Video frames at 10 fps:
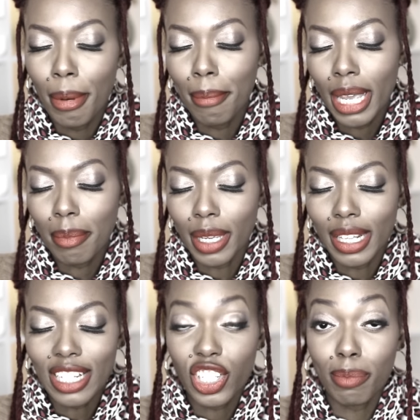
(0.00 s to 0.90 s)
But
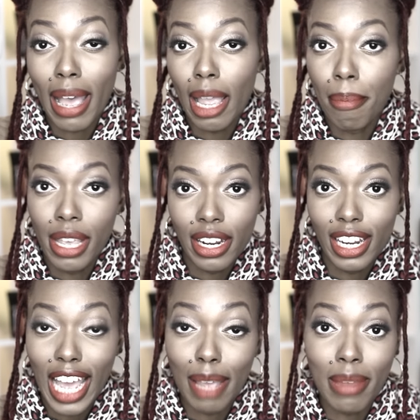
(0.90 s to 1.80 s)
maybe, that's just my
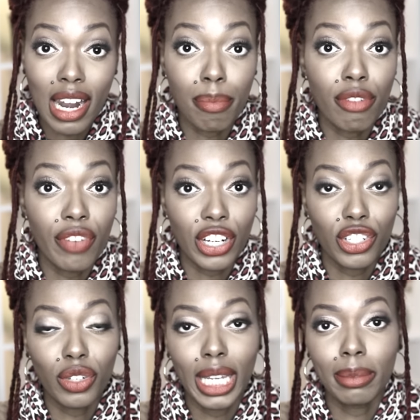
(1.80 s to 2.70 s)
opinion. I am not a
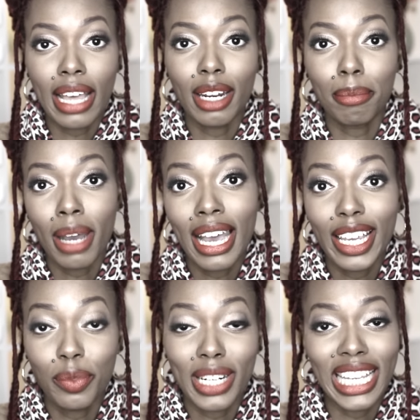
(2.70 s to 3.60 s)
professional, keep that in
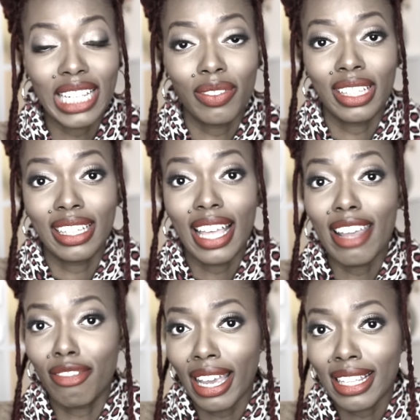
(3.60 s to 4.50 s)
mind. When I give you
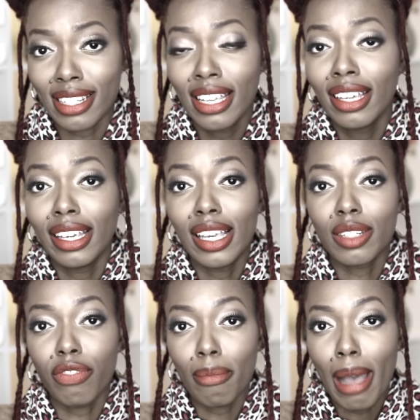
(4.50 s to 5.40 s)
advice,
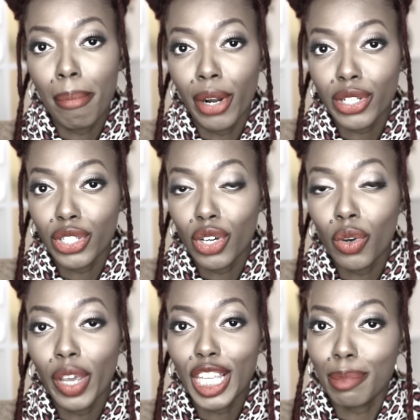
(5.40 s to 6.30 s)
it's from my
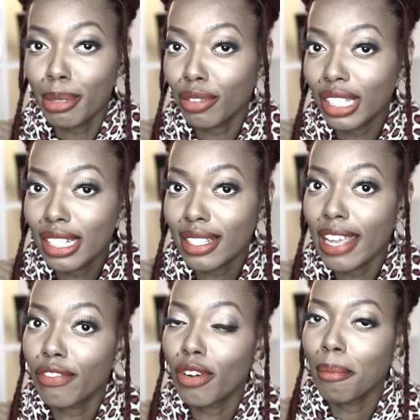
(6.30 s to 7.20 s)
personal experience
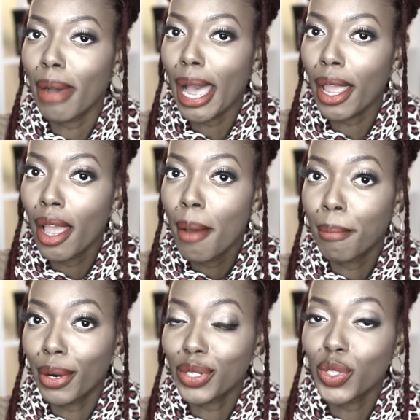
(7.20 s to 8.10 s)
and from my
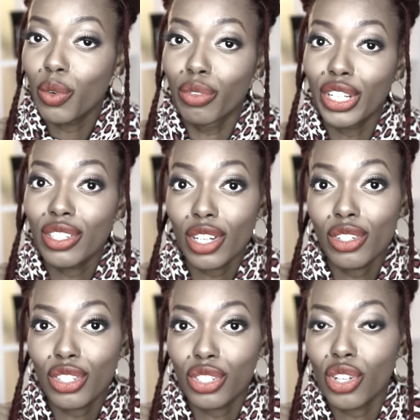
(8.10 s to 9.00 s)
personal
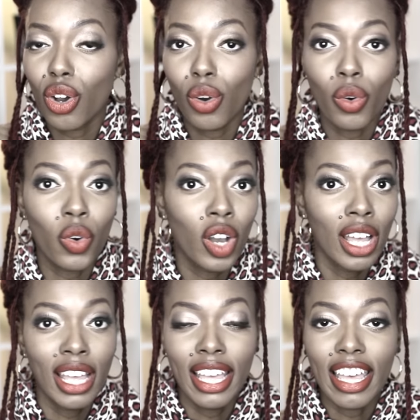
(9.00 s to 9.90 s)
research. So
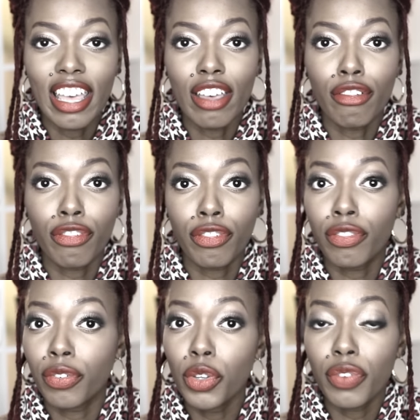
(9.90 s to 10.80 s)

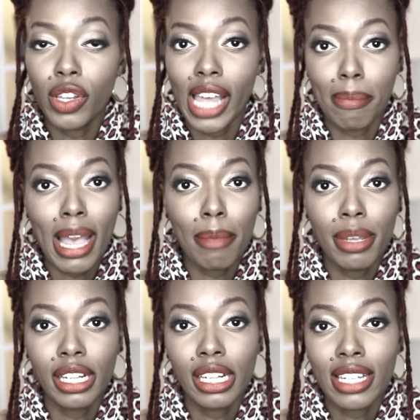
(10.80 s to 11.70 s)
if you feel like my
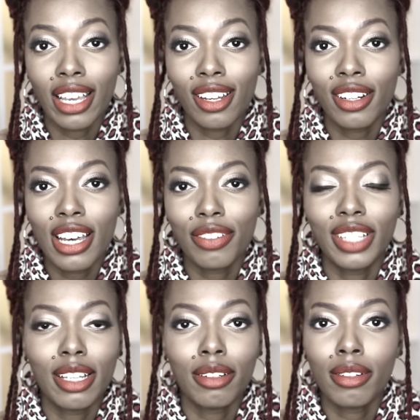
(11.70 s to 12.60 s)
opinion is not good enough,
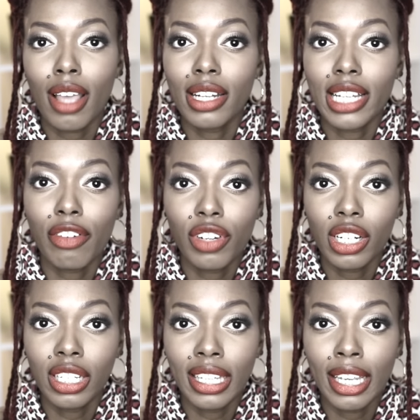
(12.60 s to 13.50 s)
then
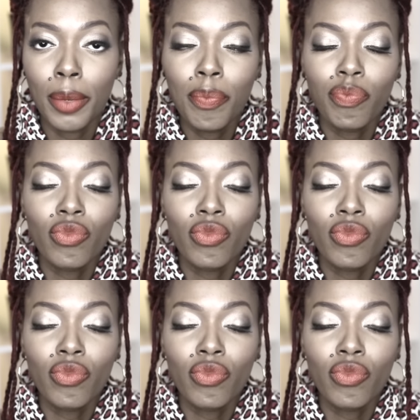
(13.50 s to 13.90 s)
definitely,